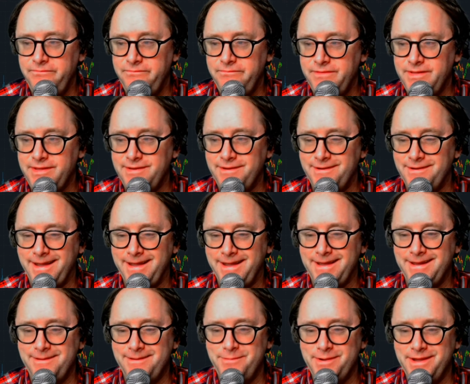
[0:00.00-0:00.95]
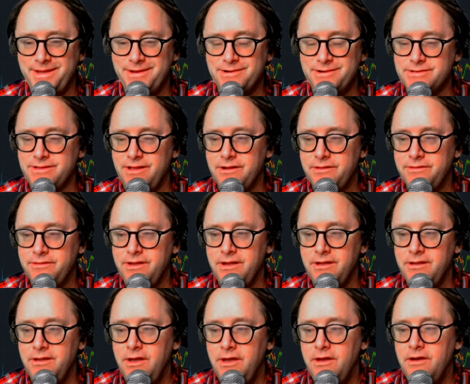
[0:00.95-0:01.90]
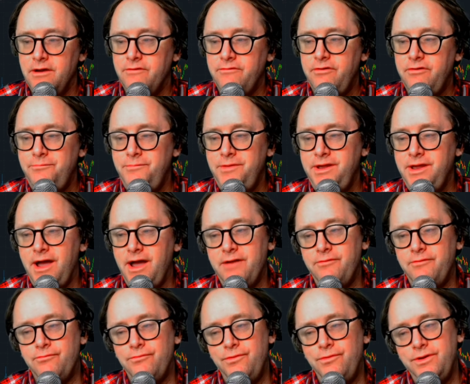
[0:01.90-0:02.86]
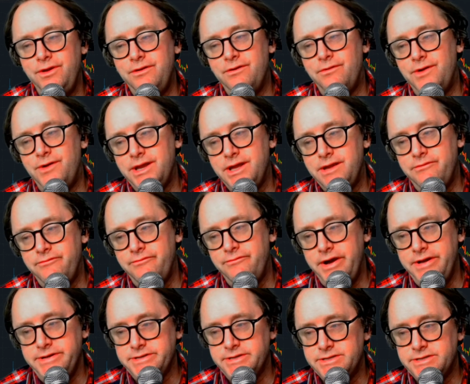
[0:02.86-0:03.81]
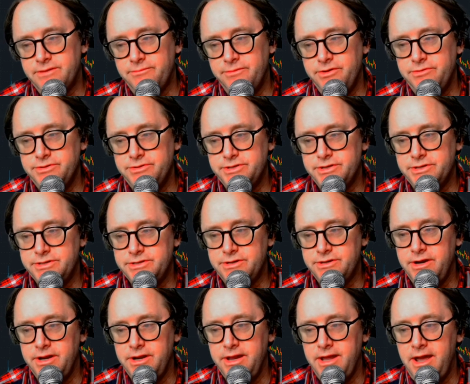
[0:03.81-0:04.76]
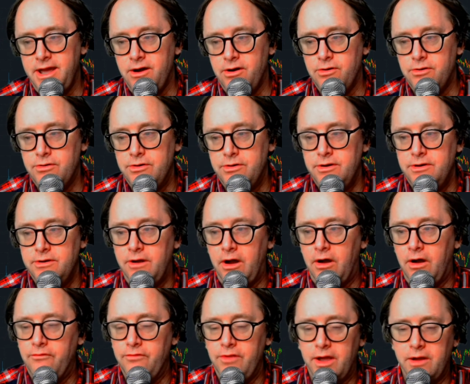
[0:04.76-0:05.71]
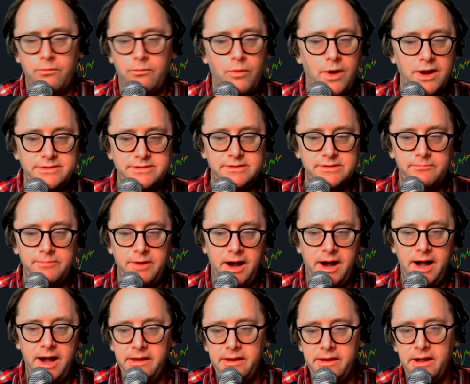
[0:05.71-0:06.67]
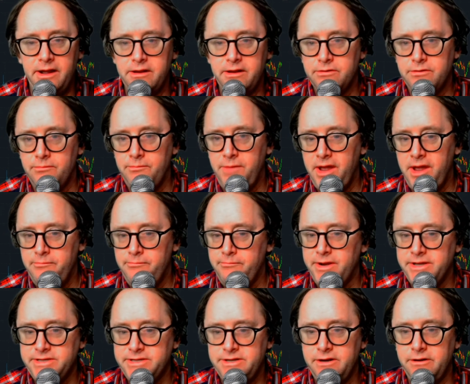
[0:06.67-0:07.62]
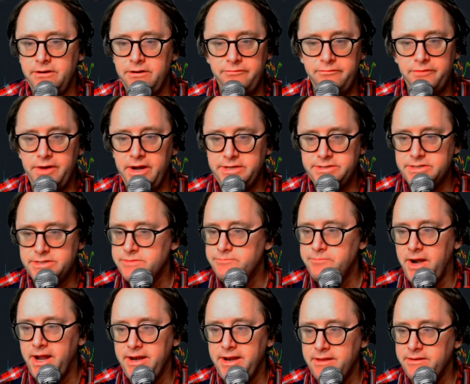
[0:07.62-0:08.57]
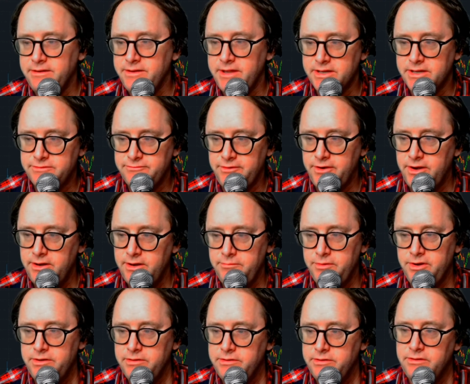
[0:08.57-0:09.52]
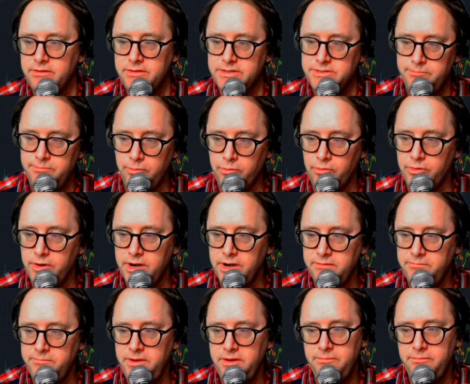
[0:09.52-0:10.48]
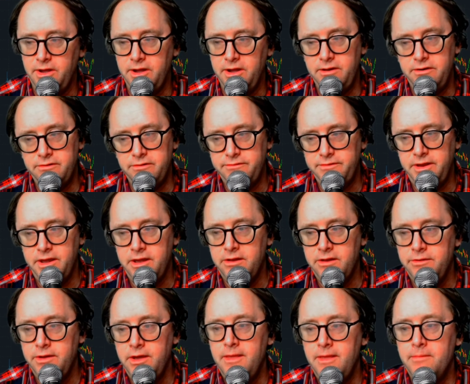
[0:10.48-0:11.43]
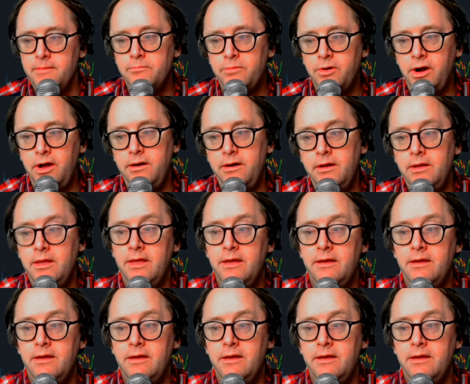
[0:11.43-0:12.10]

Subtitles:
you know, that kind of beginner's luck thing. For me, I really don't want to give advice to someone who's just starting out of like what to buy. You know, my standard advice is buy an index fund, but you know, that's boring to people, I understand. But